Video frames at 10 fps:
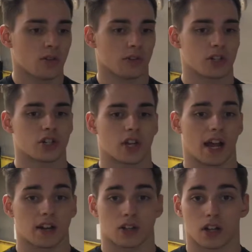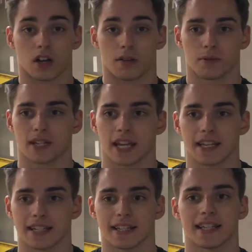which actually all
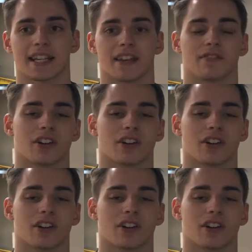pertain to the knee.